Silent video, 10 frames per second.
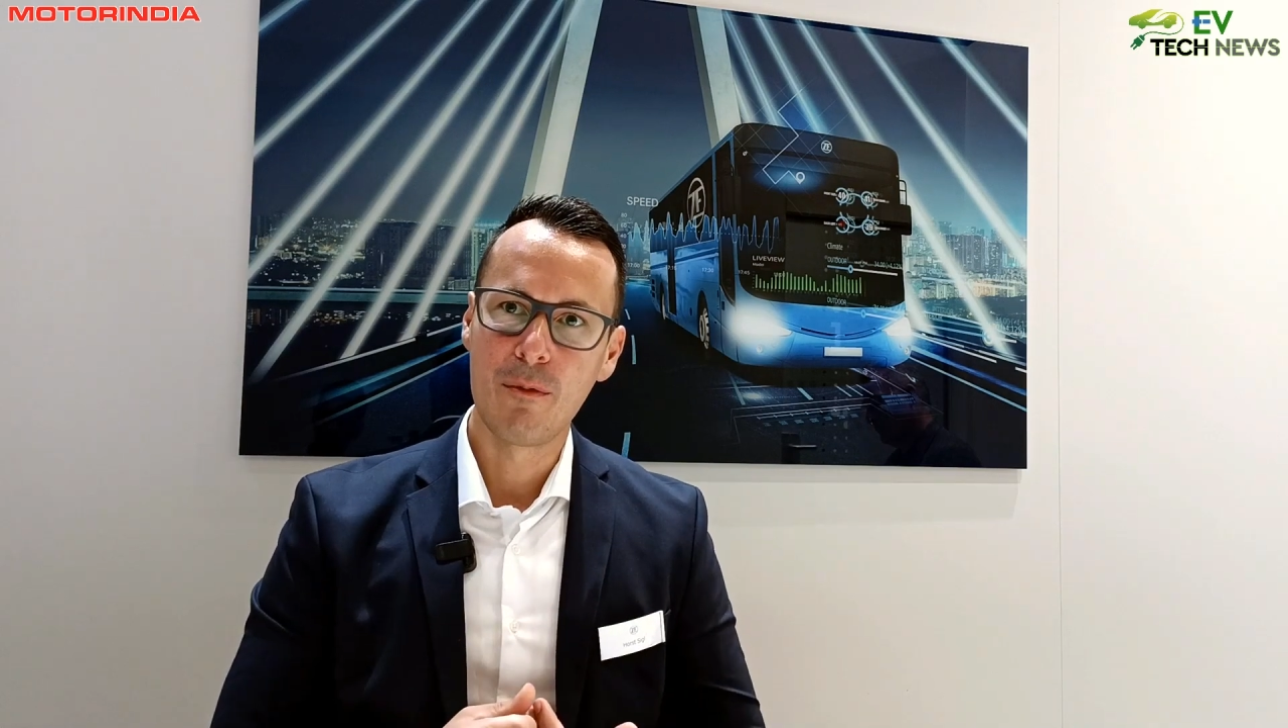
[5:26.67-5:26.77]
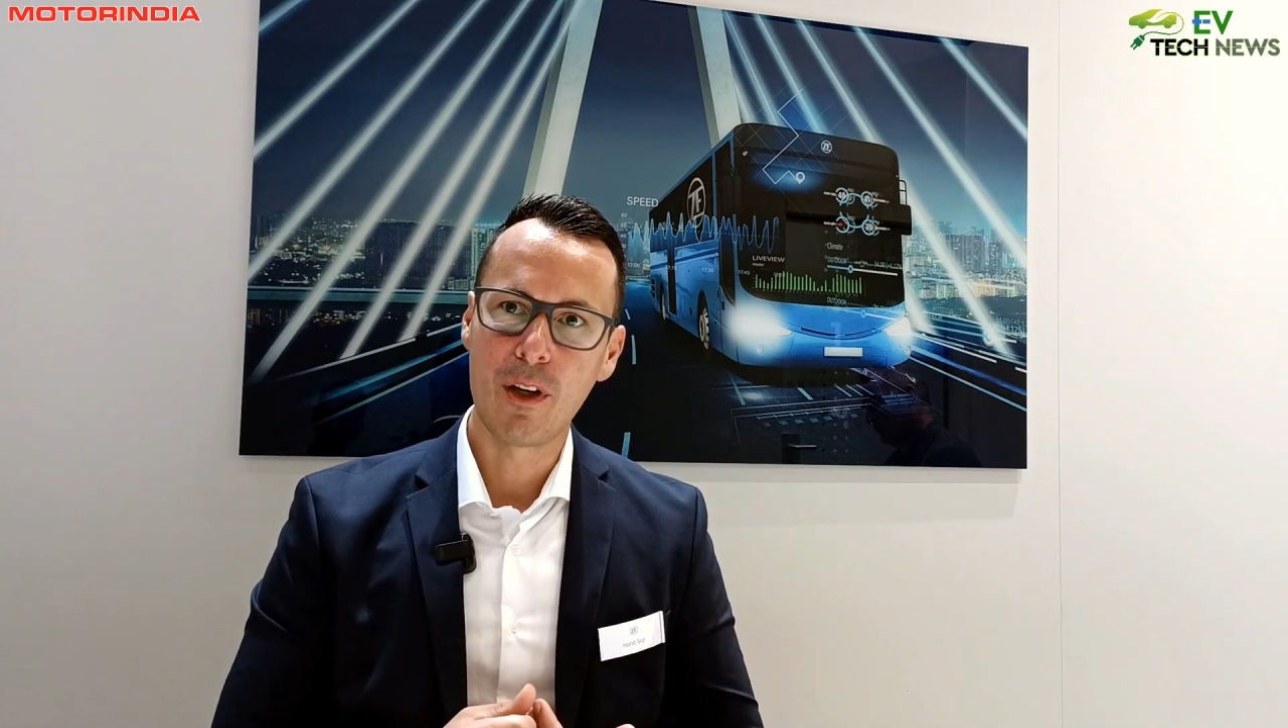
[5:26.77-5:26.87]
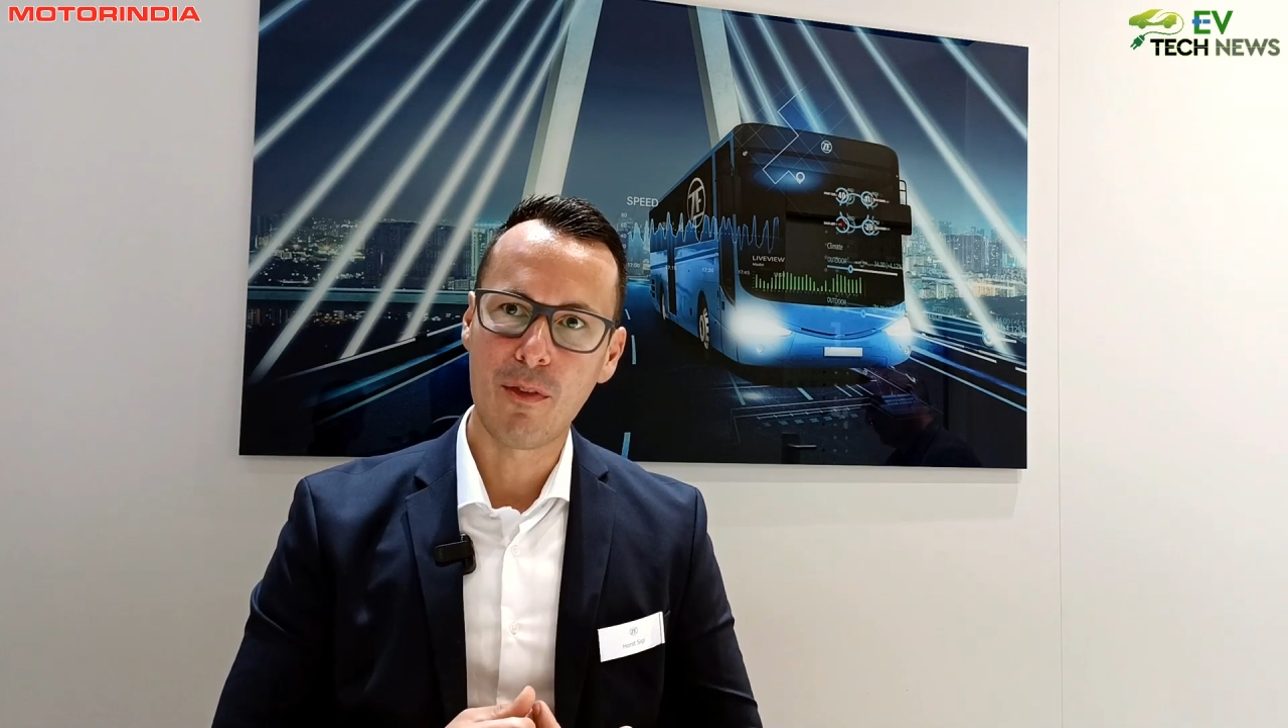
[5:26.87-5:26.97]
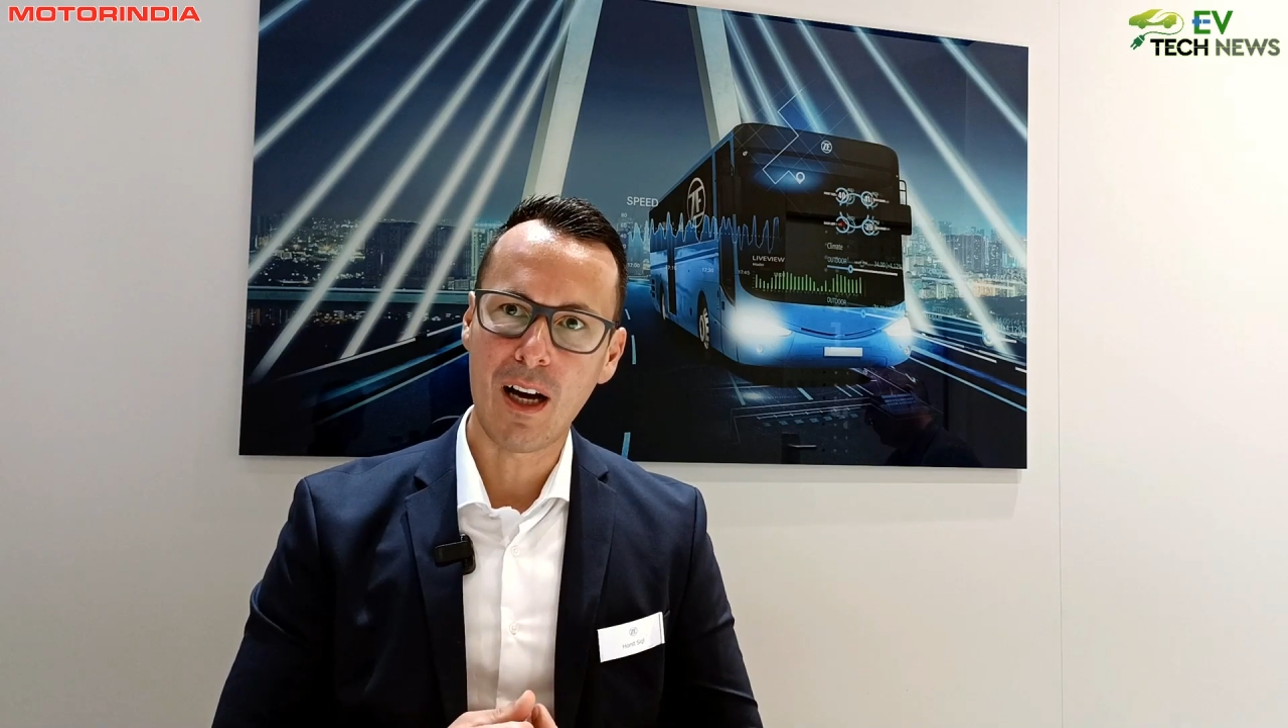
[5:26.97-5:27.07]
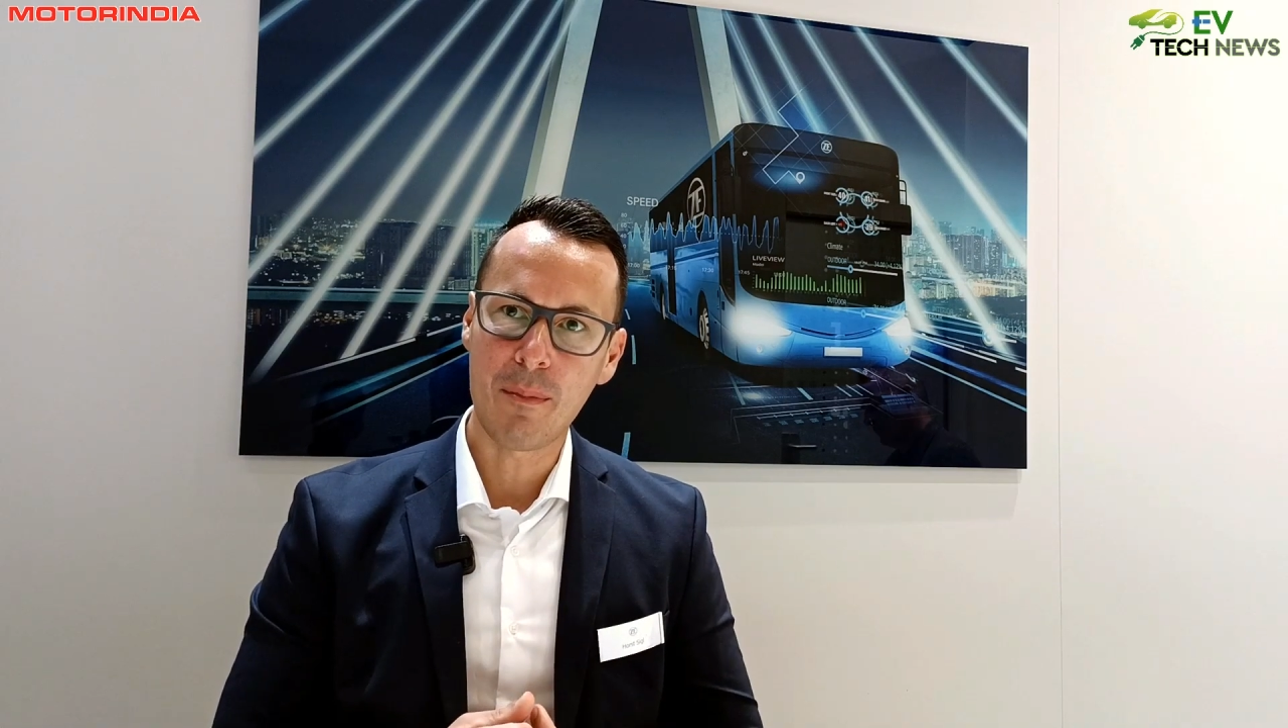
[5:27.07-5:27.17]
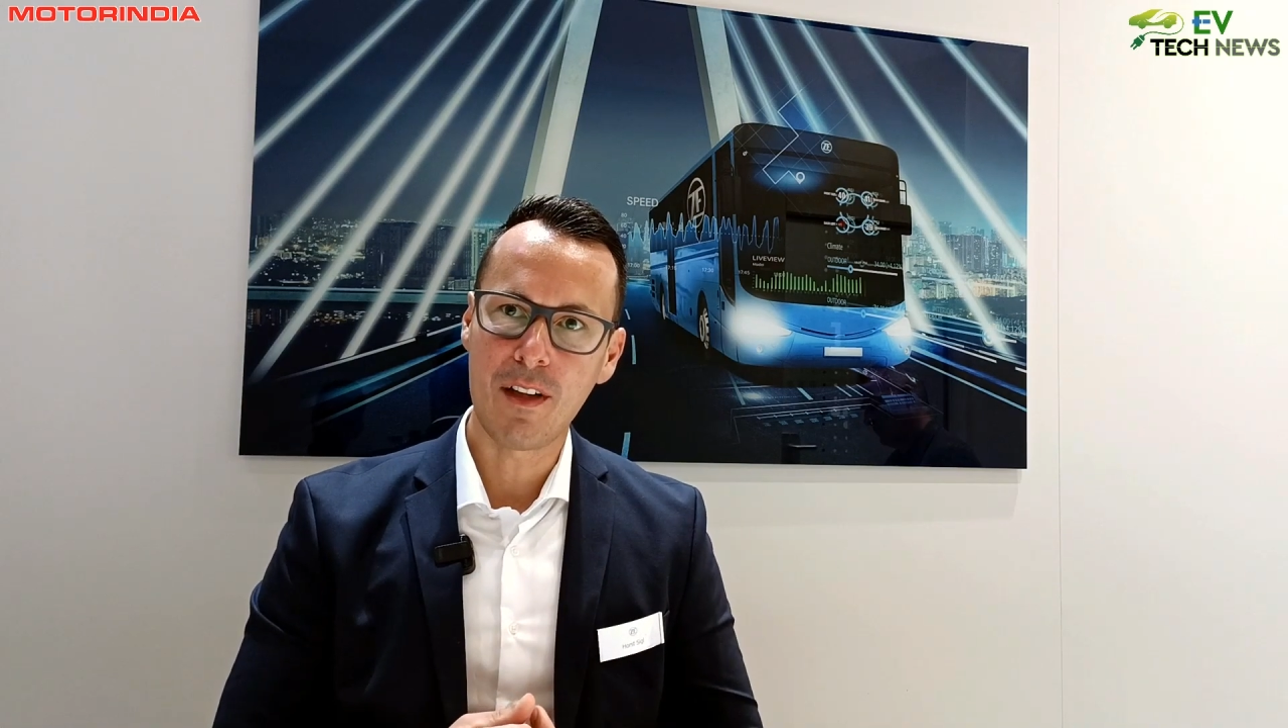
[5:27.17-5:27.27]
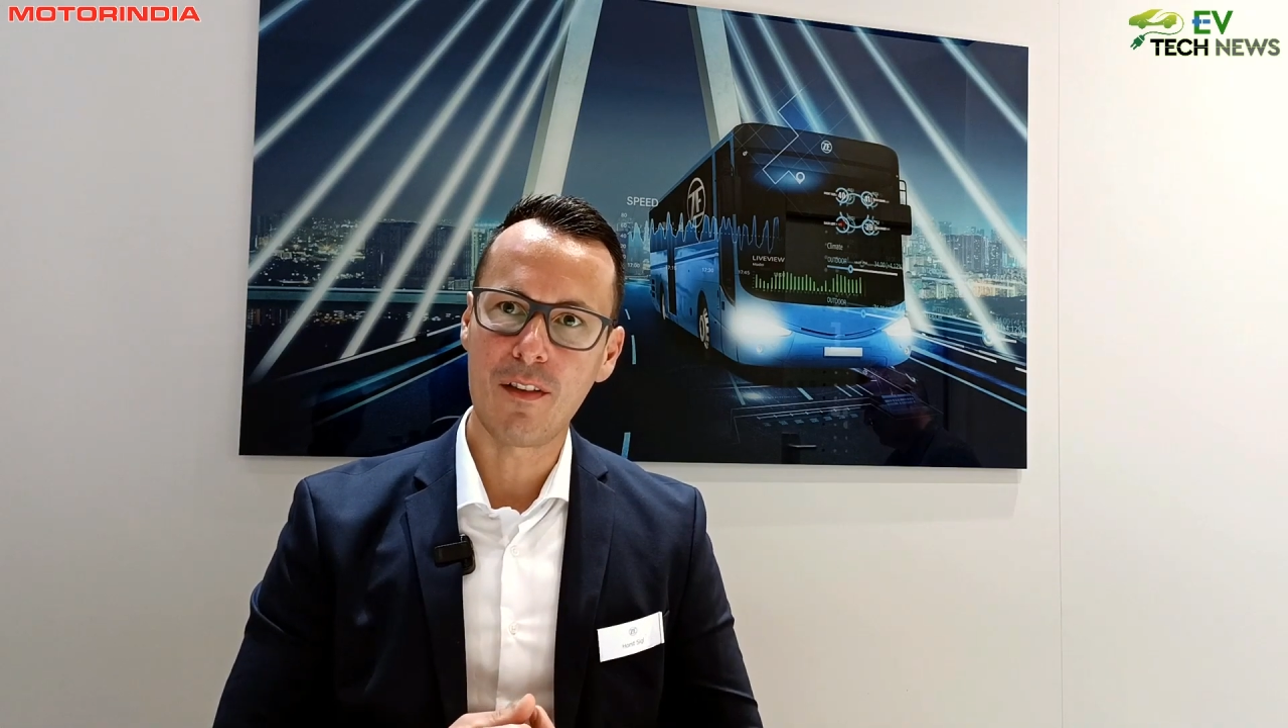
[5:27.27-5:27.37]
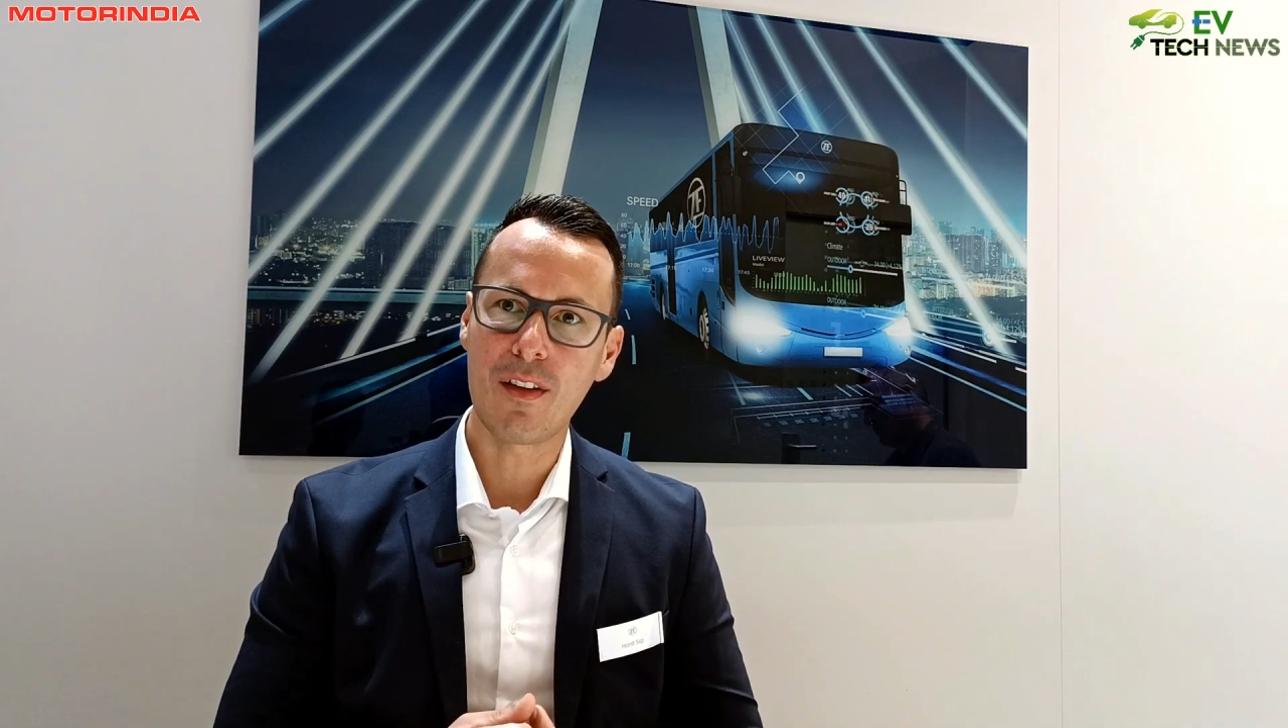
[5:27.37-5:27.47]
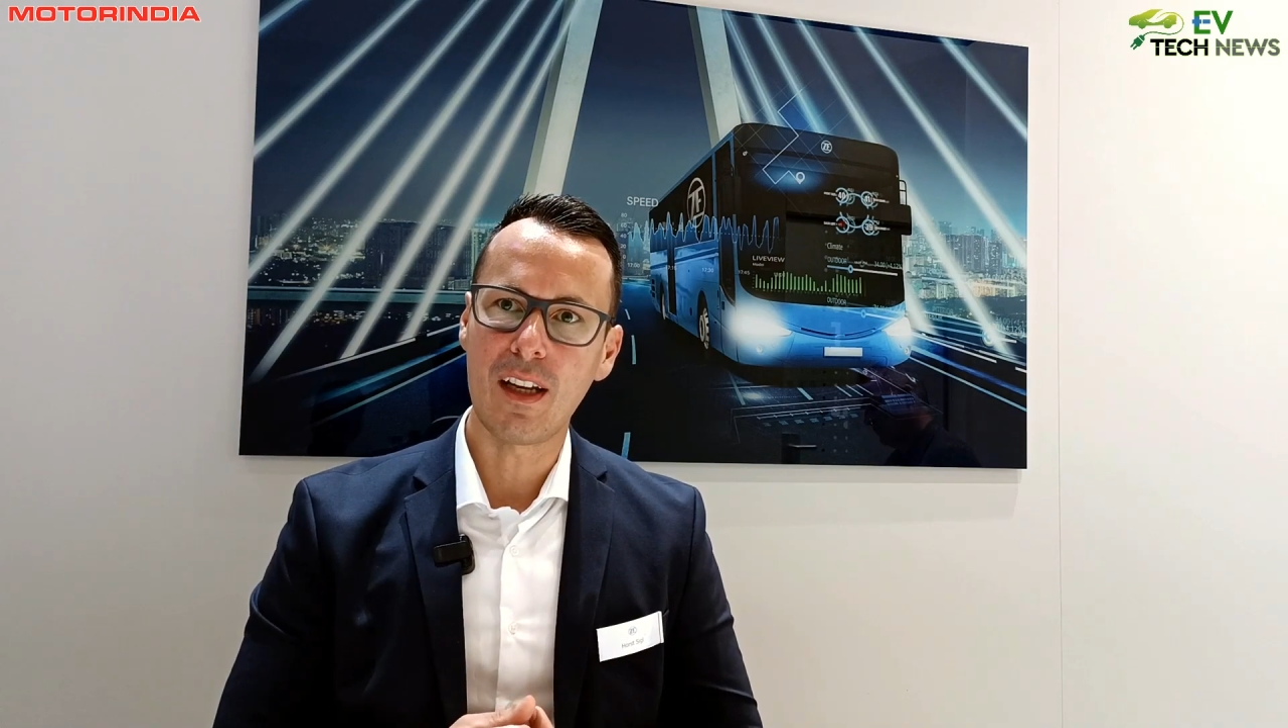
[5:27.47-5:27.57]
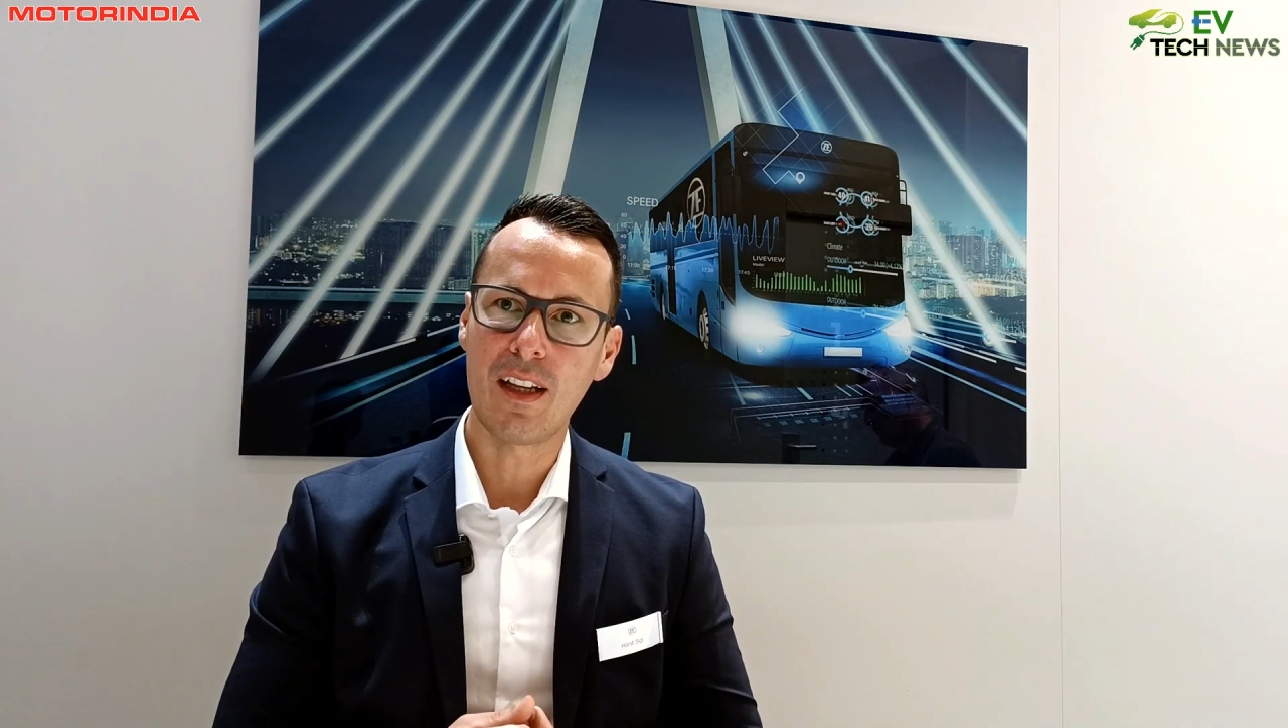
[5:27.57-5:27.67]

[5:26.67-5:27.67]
requirements